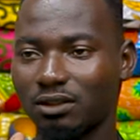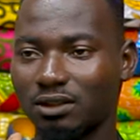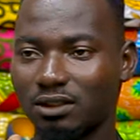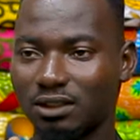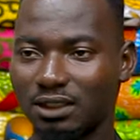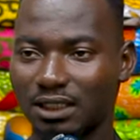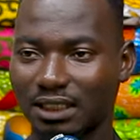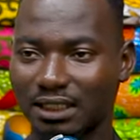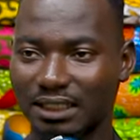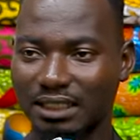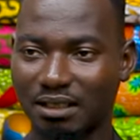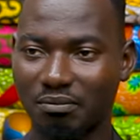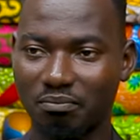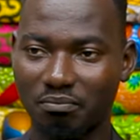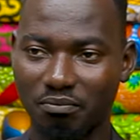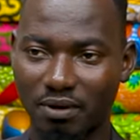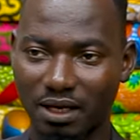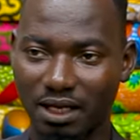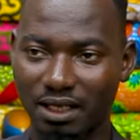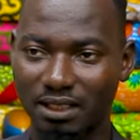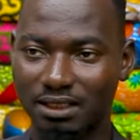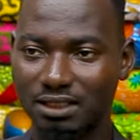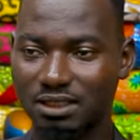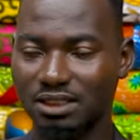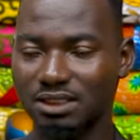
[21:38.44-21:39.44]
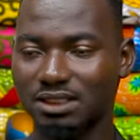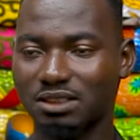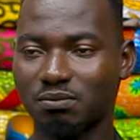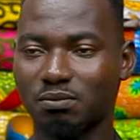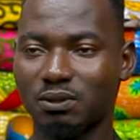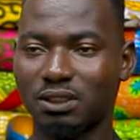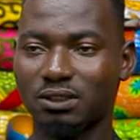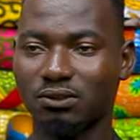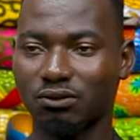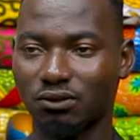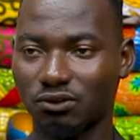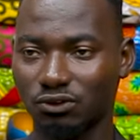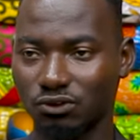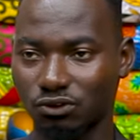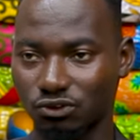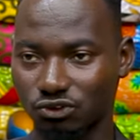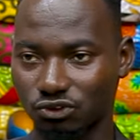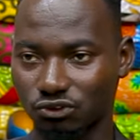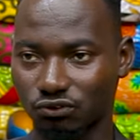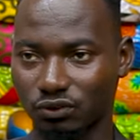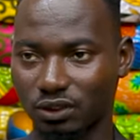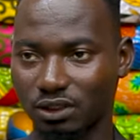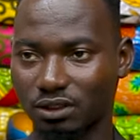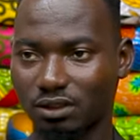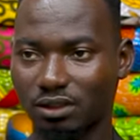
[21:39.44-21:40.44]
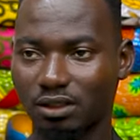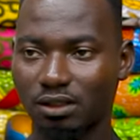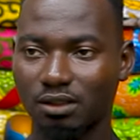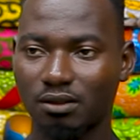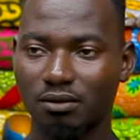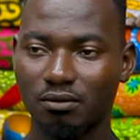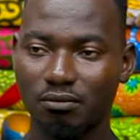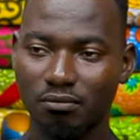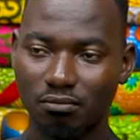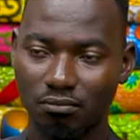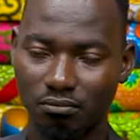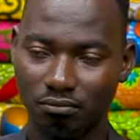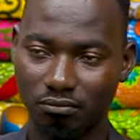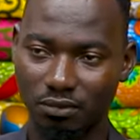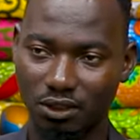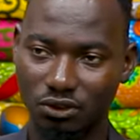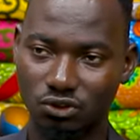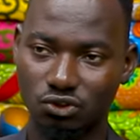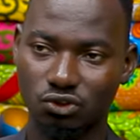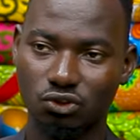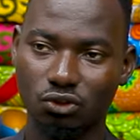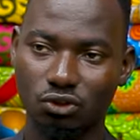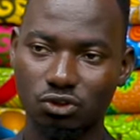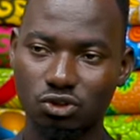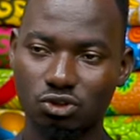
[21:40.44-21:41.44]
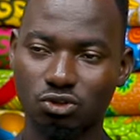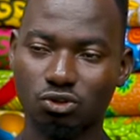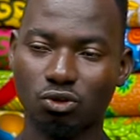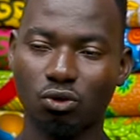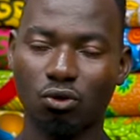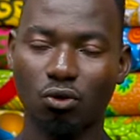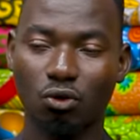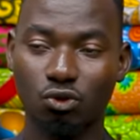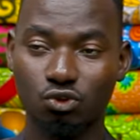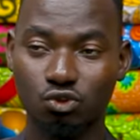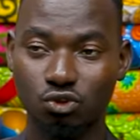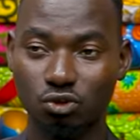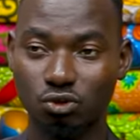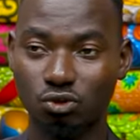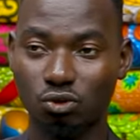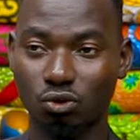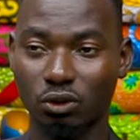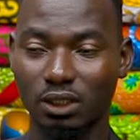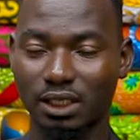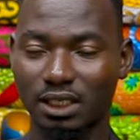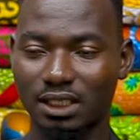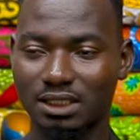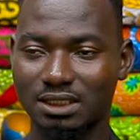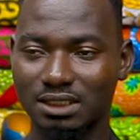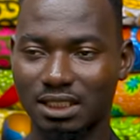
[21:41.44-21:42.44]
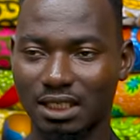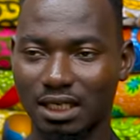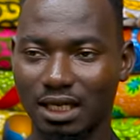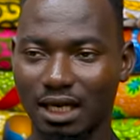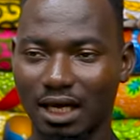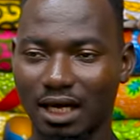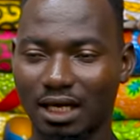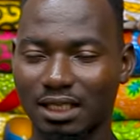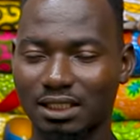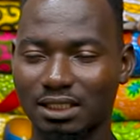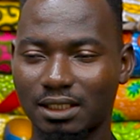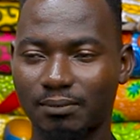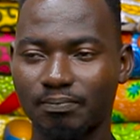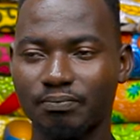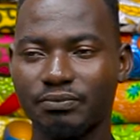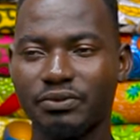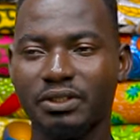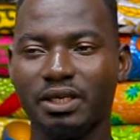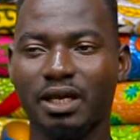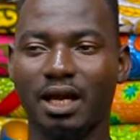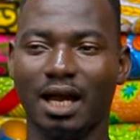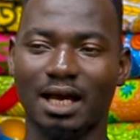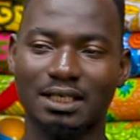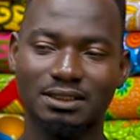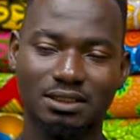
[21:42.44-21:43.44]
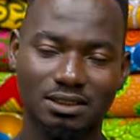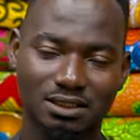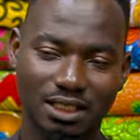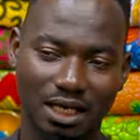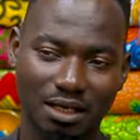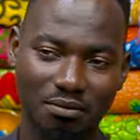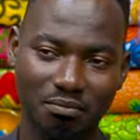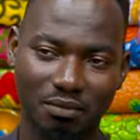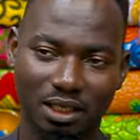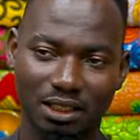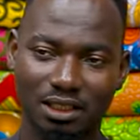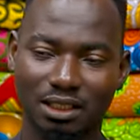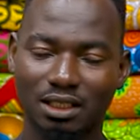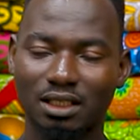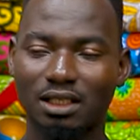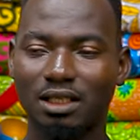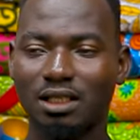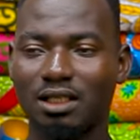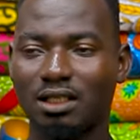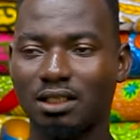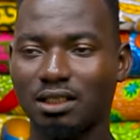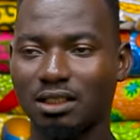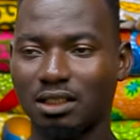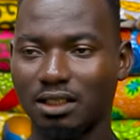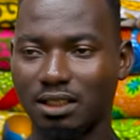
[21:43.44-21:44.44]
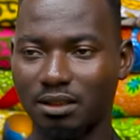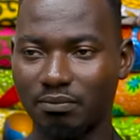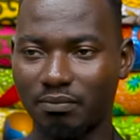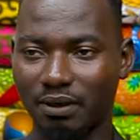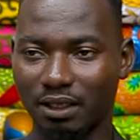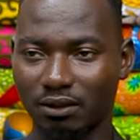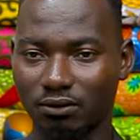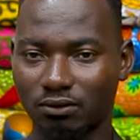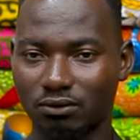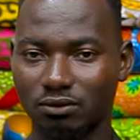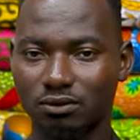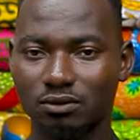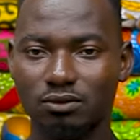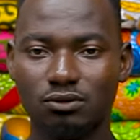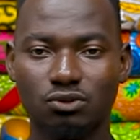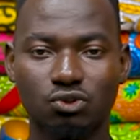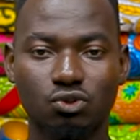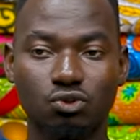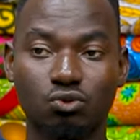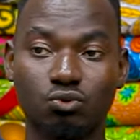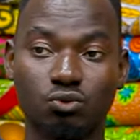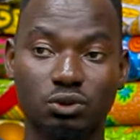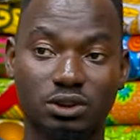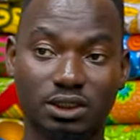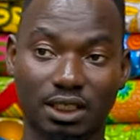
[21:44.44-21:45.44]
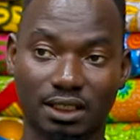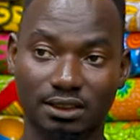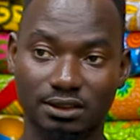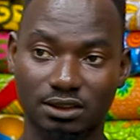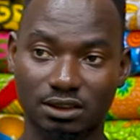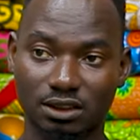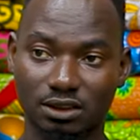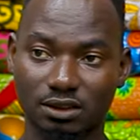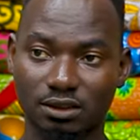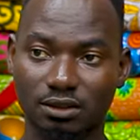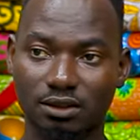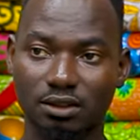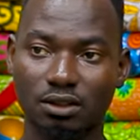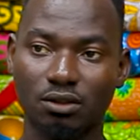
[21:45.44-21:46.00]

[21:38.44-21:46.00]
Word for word: the number displayed on your screen. Yeah. Make sure you also locate her at Ashaiman, Lebanon School Junction.